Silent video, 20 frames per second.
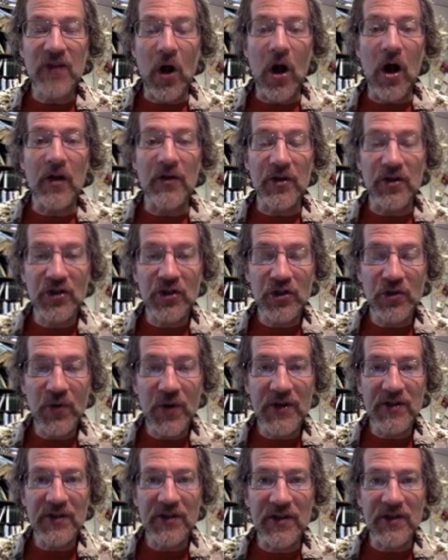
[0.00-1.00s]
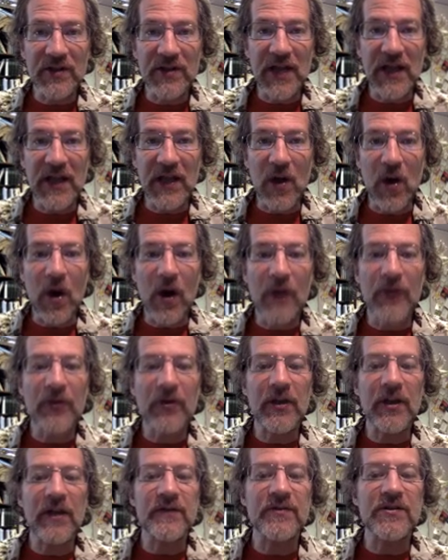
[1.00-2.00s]
on the choices that the author
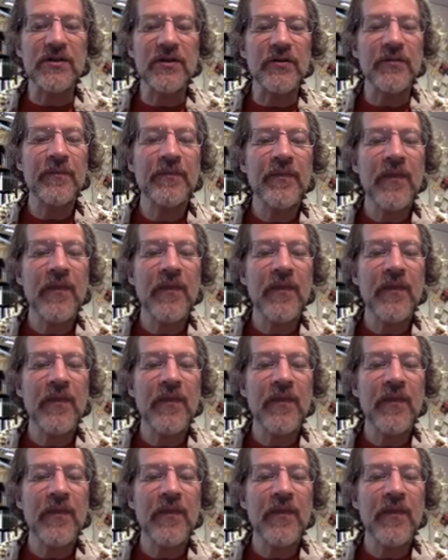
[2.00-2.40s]
gives you.